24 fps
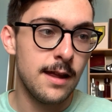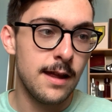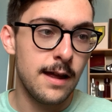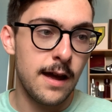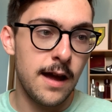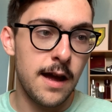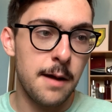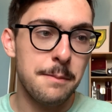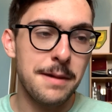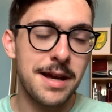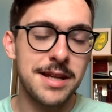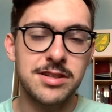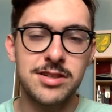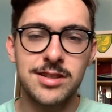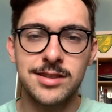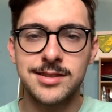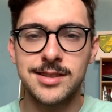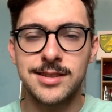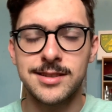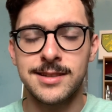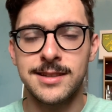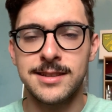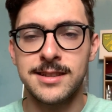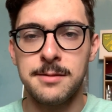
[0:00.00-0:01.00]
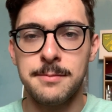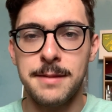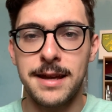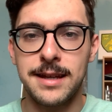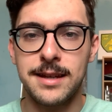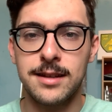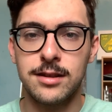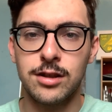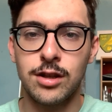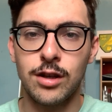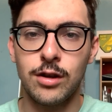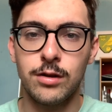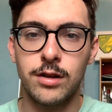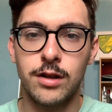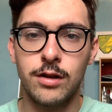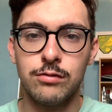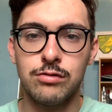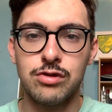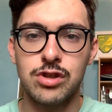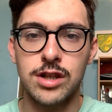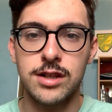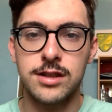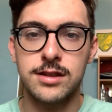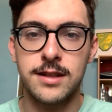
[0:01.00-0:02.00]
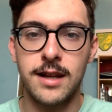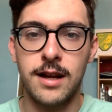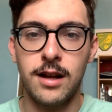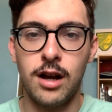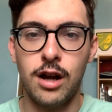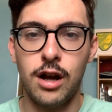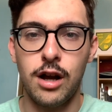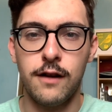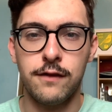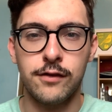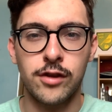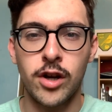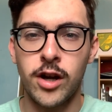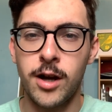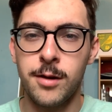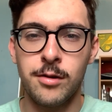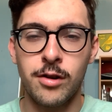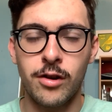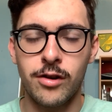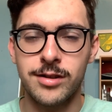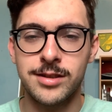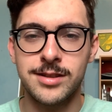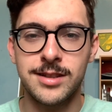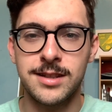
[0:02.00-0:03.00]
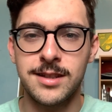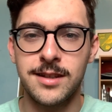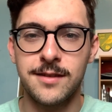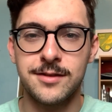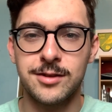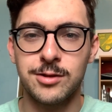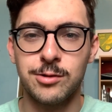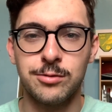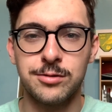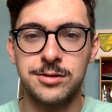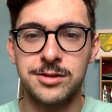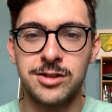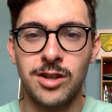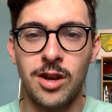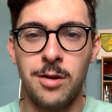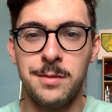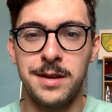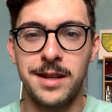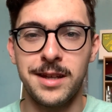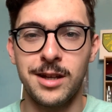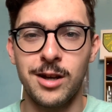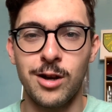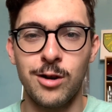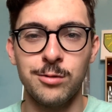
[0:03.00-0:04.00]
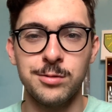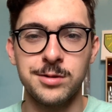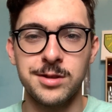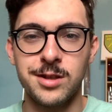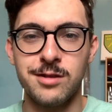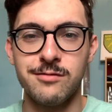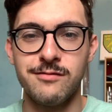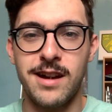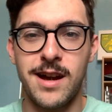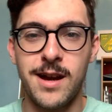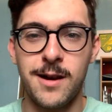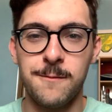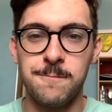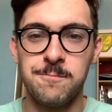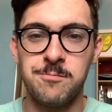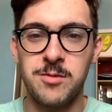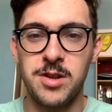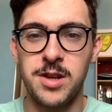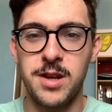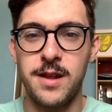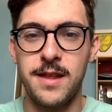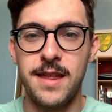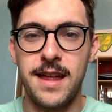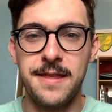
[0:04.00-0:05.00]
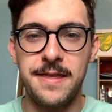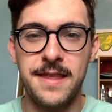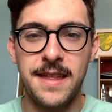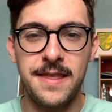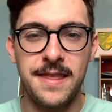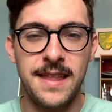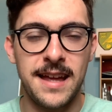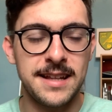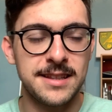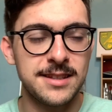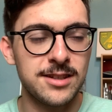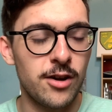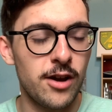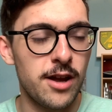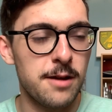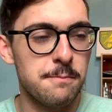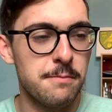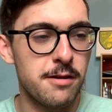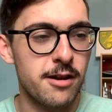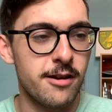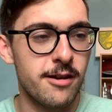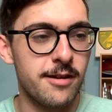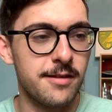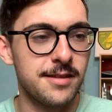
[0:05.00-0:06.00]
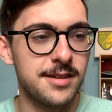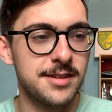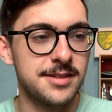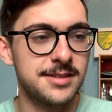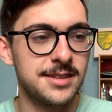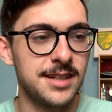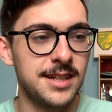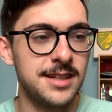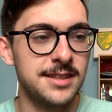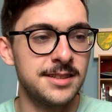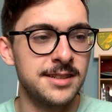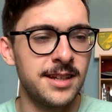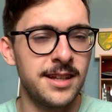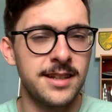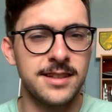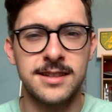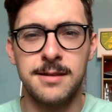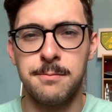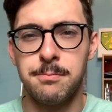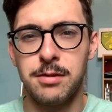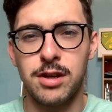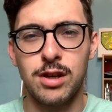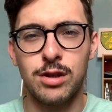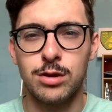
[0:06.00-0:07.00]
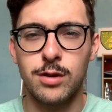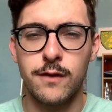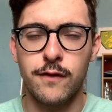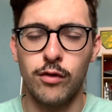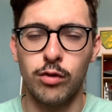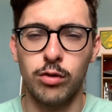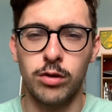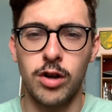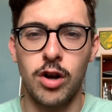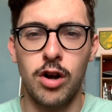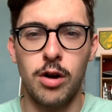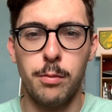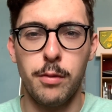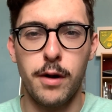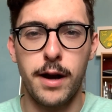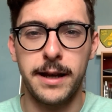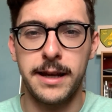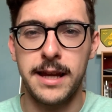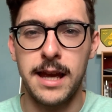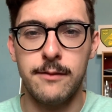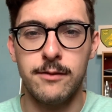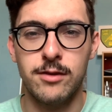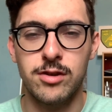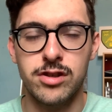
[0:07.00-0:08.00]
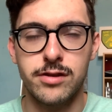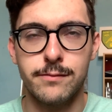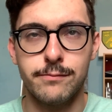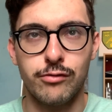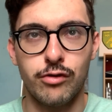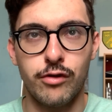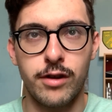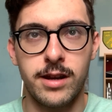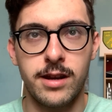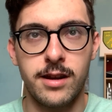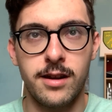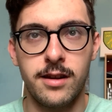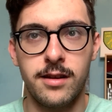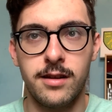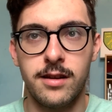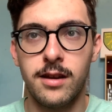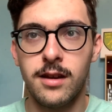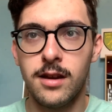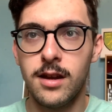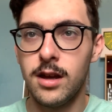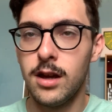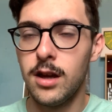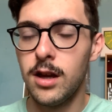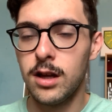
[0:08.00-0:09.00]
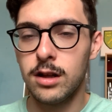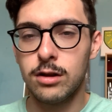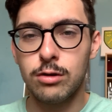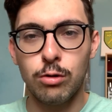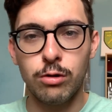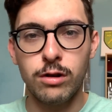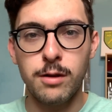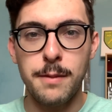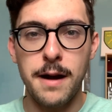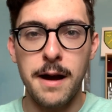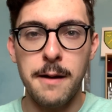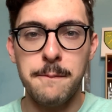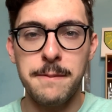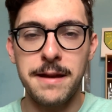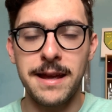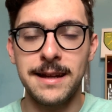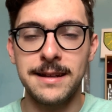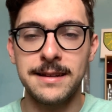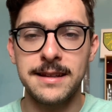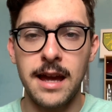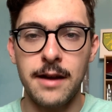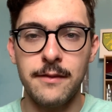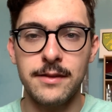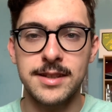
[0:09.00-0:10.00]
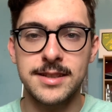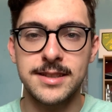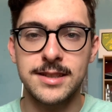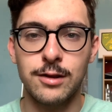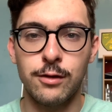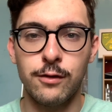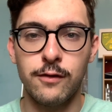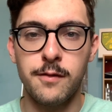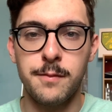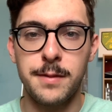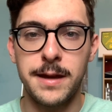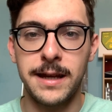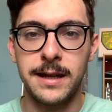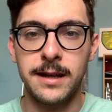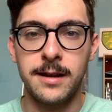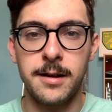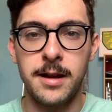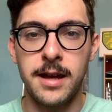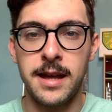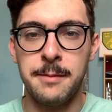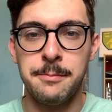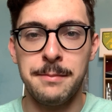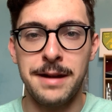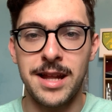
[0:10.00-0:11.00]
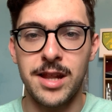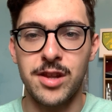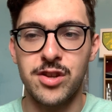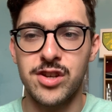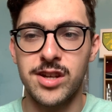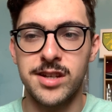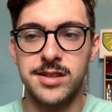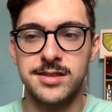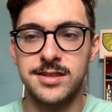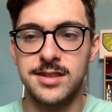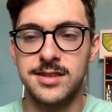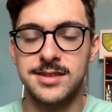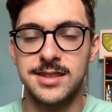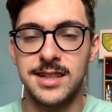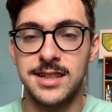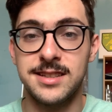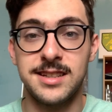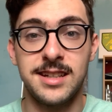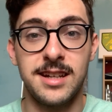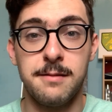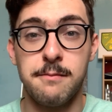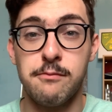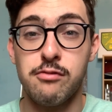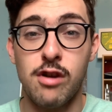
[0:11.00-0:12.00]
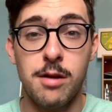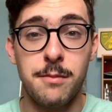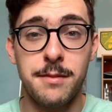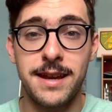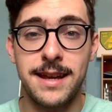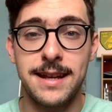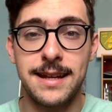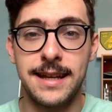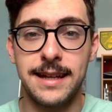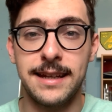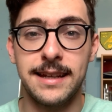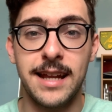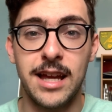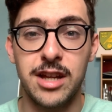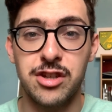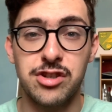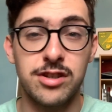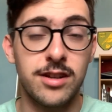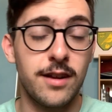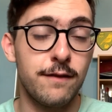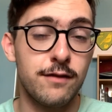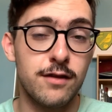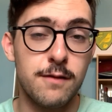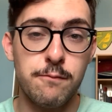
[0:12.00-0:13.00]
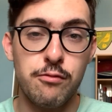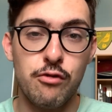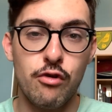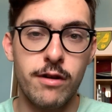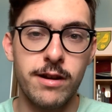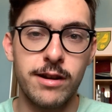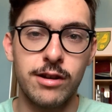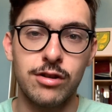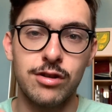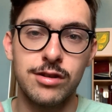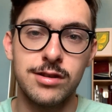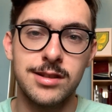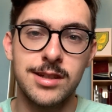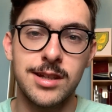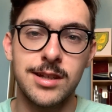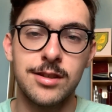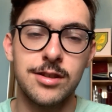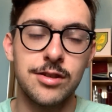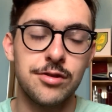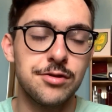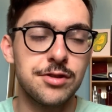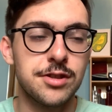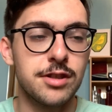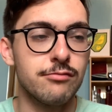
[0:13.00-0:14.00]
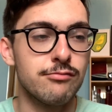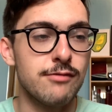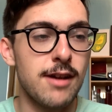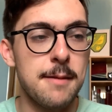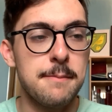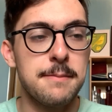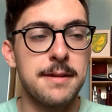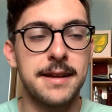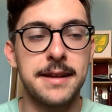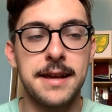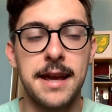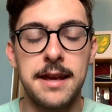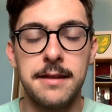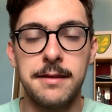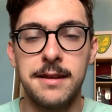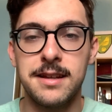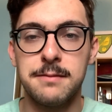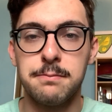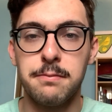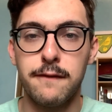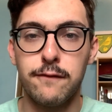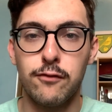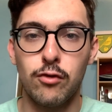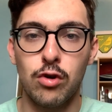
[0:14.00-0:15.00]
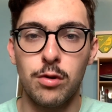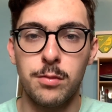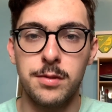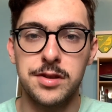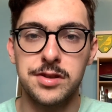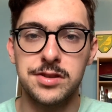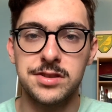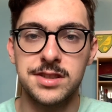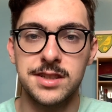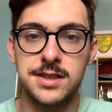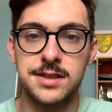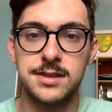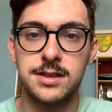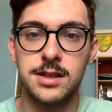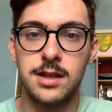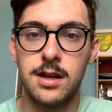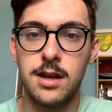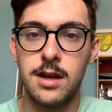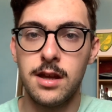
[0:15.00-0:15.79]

Uh, Manchester City make it 2-0 just at half-time. Norwich City have scored so many goals in around you know that, that, that time period this season. It's a beautiful goal by Kevin De Bruyne. And talk about being David Silva being a, a Manchester City and Premier League legend. If De Bruyne continues to replicate these performances,